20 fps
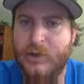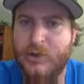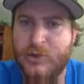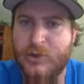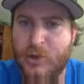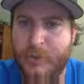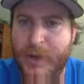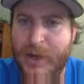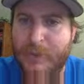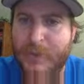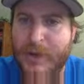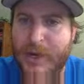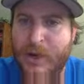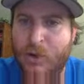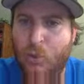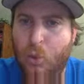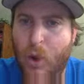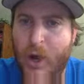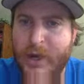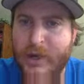So maybe
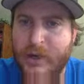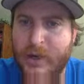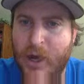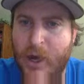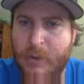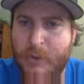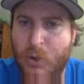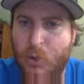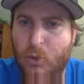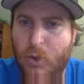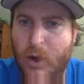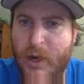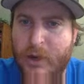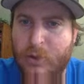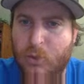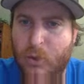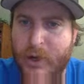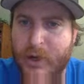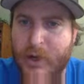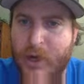at 1,
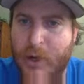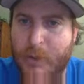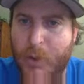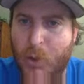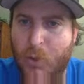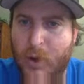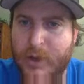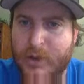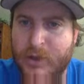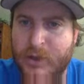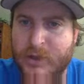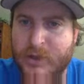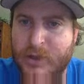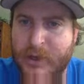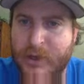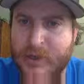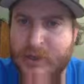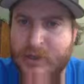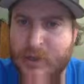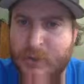1, 1, 1 looks
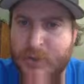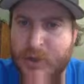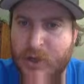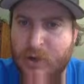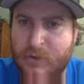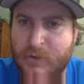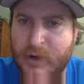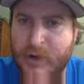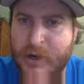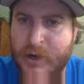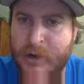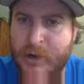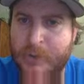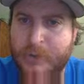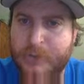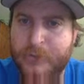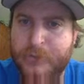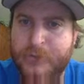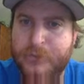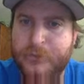like it's something over here.
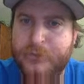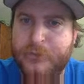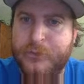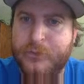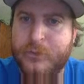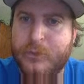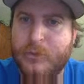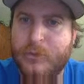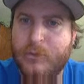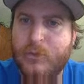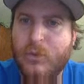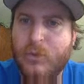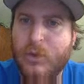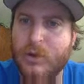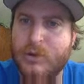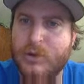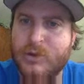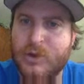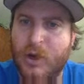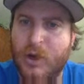
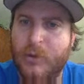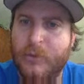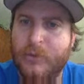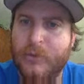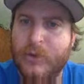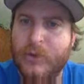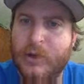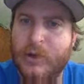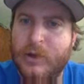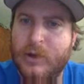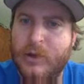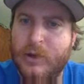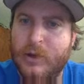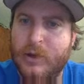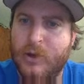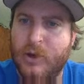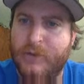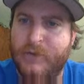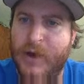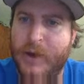So
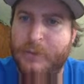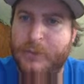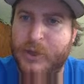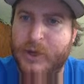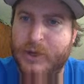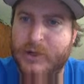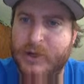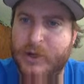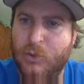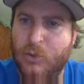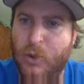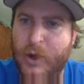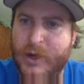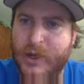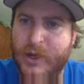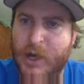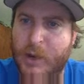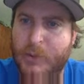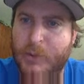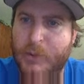if I plugged in 1,
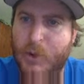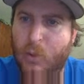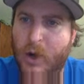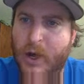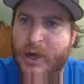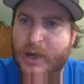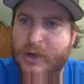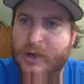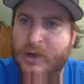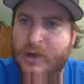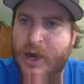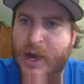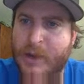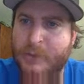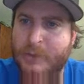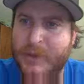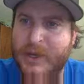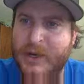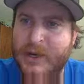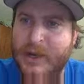1,
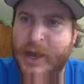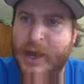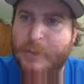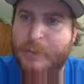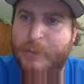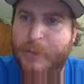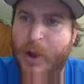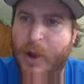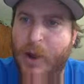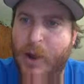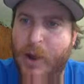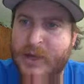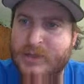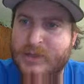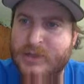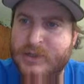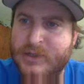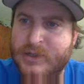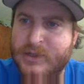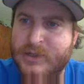I'm getting a
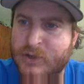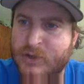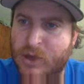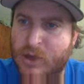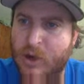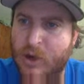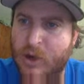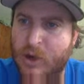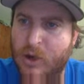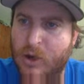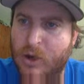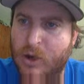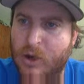positive slope.